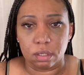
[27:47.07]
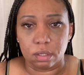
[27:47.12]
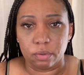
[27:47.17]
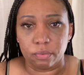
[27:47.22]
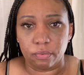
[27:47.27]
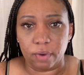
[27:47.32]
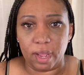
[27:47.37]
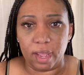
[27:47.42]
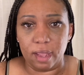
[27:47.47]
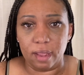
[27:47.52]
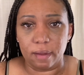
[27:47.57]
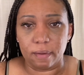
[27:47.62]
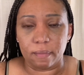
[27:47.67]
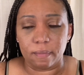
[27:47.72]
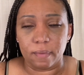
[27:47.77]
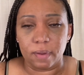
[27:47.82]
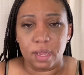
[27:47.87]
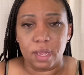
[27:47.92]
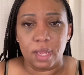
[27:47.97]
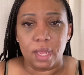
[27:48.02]
right?
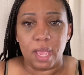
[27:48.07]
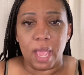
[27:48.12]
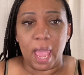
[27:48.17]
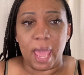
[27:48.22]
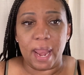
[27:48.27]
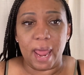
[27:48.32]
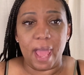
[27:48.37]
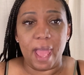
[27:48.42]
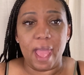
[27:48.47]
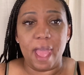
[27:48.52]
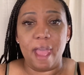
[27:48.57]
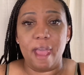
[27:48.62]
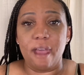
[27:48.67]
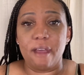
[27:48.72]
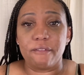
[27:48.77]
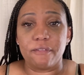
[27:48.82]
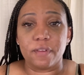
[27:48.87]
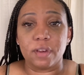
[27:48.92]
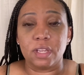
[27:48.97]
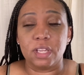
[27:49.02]
And I
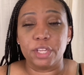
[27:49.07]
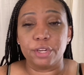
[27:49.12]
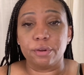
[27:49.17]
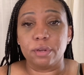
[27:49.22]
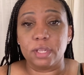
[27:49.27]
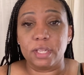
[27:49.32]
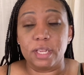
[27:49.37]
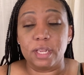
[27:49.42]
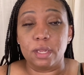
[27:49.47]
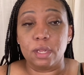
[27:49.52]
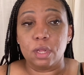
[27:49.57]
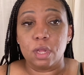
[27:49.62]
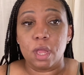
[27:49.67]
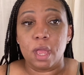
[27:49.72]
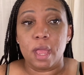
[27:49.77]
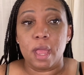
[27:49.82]
have literally